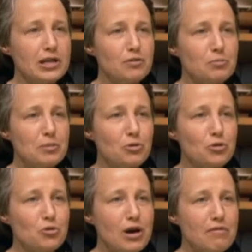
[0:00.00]
Even people
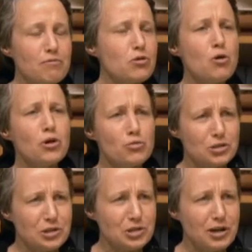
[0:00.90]
who have no
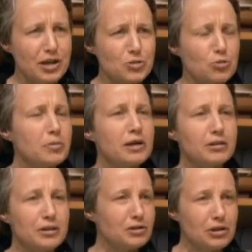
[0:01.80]
interest in science were
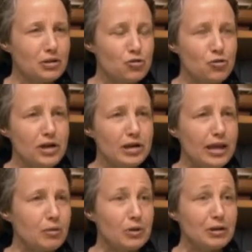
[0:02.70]
immediately intrigued.
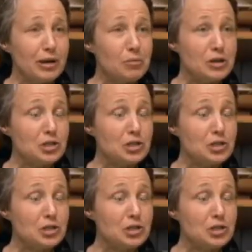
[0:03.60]
Can we, can we